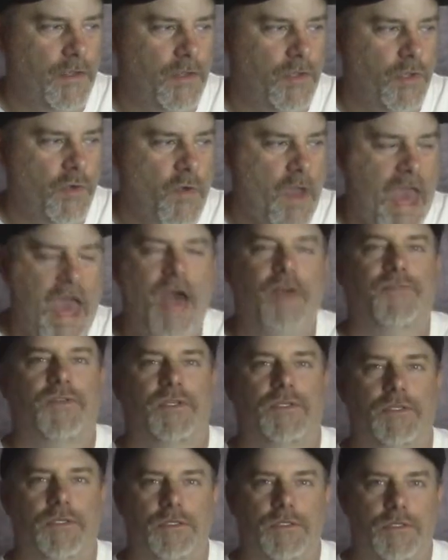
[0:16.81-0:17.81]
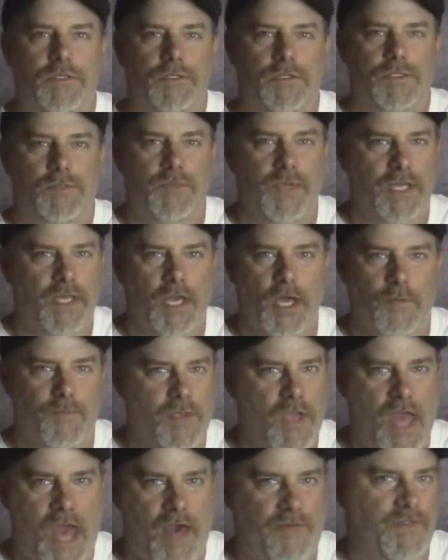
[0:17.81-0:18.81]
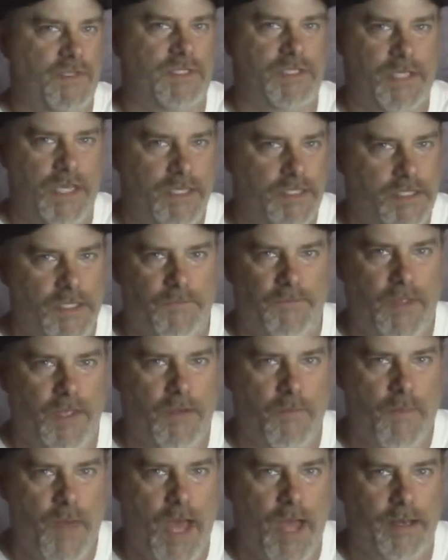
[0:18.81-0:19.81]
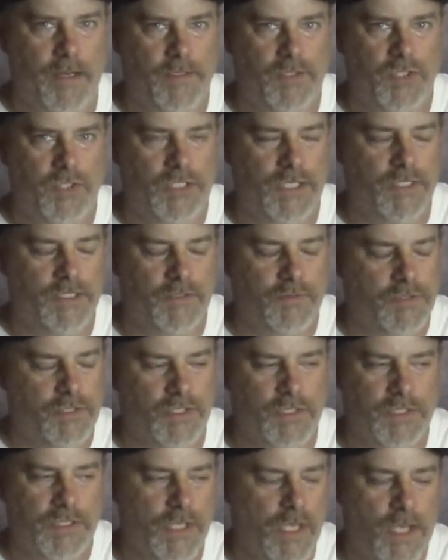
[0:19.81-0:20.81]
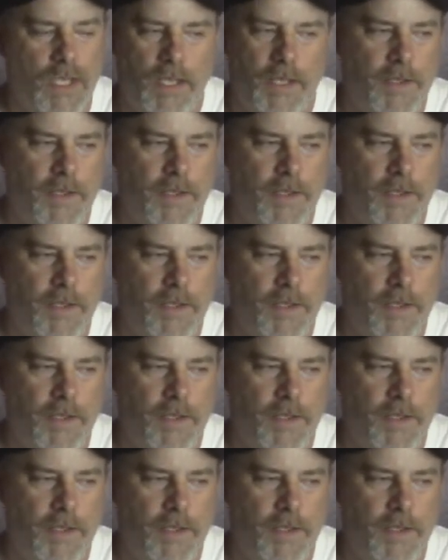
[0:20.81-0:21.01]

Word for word: you have to speak up, you have to say something about it, just because it was just